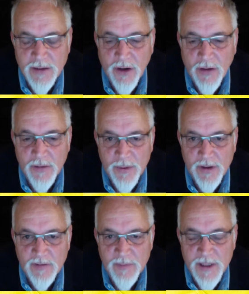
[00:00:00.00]
he got
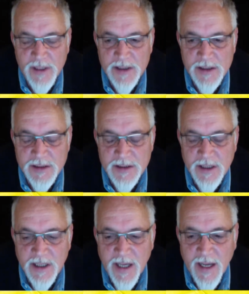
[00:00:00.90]
the book of
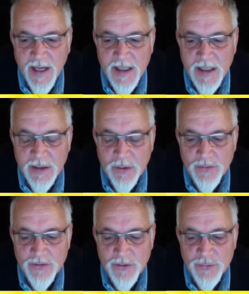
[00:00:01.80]
predictions, and he
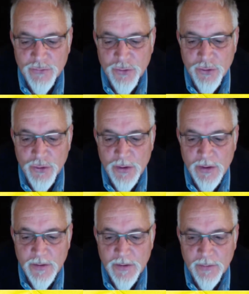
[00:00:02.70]
also
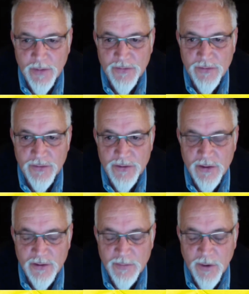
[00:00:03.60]
drew the
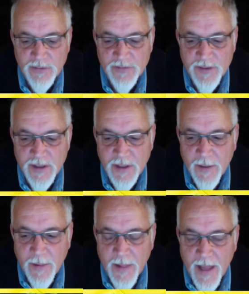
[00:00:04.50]
Rosicrucian Cosmography
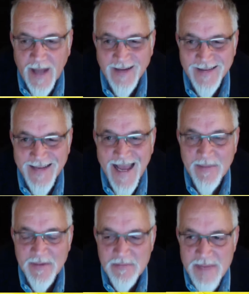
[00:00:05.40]
and
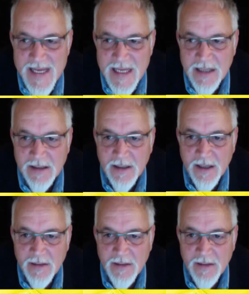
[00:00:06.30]
named me,